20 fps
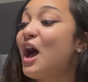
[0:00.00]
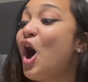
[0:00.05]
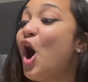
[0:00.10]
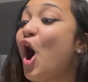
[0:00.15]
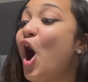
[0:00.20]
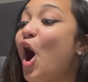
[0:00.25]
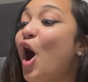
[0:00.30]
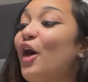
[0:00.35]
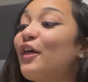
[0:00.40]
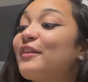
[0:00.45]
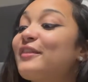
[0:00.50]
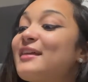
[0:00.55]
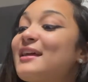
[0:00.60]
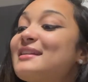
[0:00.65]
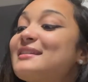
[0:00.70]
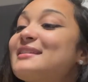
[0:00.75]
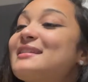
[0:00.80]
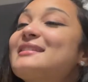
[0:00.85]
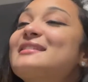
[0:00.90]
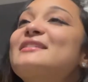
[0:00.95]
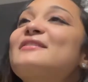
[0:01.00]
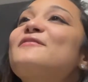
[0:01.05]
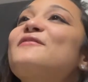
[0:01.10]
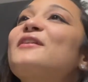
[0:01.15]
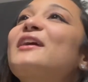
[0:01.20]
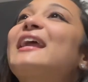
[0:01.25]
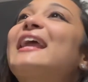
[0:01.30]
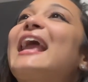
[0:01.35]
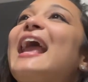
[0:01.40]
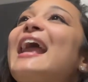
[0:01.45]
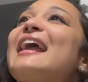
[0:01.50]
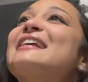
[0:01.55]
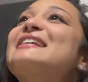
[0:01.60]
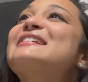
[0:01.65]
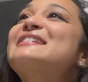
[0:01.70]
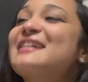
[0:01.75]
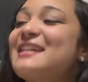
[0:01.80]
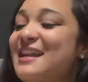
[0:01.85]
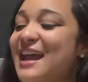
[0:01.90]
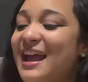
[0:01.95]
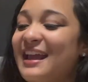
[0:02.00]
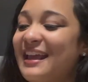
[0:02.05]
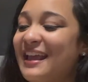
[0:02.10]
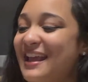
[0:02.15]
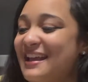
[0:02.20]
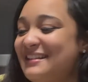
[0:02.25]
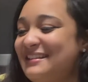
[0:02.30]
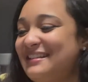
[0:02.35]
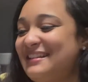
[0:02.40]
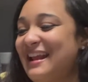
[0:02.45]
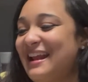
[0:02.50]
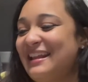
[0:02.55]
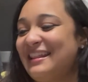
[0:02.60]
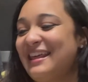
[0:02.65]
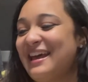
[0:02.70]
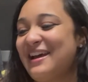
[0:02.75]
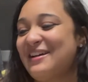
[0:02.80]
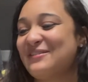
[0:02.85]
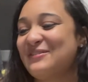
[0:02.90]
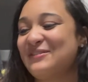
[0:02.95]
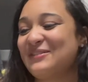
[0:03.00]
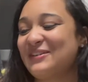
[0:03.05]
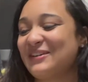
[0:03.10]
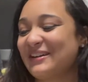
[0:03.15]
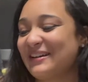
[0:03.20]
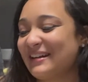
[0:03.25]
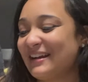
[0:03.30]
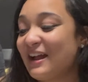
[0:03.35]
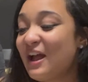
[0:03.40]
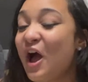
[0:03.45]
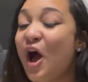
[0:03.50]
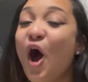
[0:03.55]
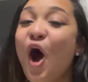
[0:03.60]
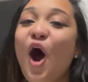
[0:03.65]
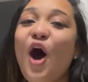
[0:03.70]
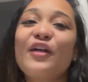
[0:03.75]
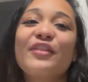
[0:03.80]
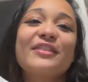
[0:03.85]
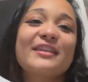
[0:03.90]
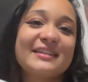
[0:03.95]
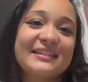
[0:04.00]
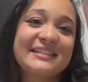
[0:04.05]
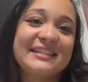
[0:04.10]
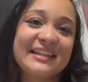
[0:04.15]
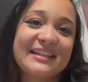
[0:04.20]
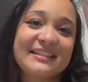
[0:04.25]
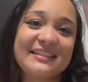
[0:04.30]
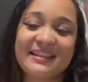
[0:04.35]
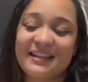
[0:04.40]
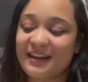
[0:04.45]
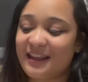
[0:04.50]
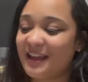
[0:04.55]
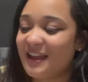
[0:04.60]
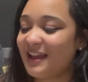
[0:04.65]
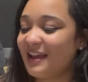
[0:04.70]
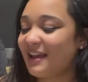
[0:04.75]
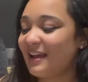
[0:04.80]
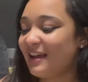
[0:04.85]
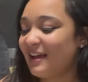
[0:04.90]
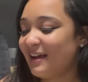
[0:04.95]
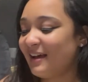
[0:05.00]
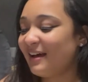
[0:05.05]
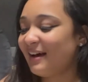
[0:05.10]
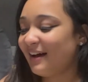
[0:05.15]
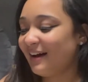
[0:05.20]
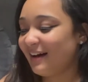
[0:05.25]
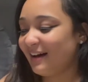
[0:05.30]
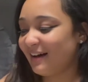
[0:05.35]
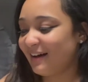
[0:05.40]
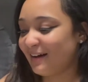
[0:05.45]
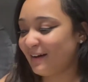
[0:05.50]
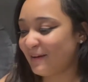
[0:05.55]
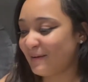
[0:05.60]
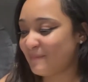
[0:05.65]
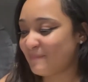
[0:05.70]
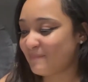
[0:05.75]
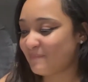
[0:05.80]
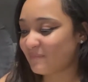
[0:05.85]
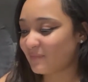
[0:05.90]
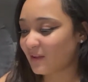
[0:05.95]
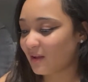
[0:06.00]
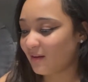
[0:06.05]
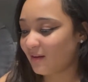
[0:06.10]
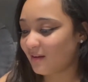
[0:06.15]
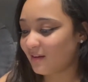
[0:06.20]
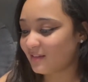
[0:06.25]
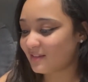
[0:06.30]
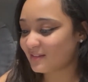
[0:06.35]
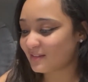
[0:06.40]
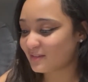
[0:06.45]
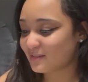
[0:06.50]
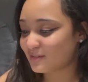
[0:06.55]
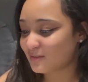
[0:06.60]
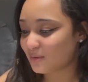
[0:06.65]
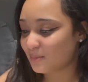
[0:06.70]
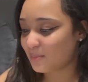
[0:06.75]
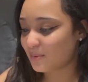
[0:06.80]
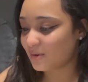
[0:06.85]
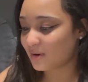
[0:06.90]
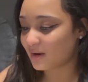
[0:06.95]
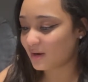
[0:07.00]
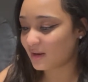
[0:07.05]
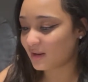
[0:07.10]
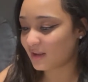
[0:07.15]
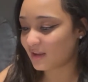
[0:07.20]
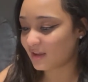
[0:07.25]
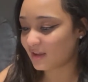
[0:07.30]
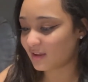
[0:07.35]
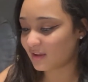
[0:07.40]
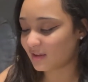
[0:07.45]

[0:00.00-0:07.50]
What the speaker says: Authentication. I can't say that word. Authenticity. Oh, this is so pretty.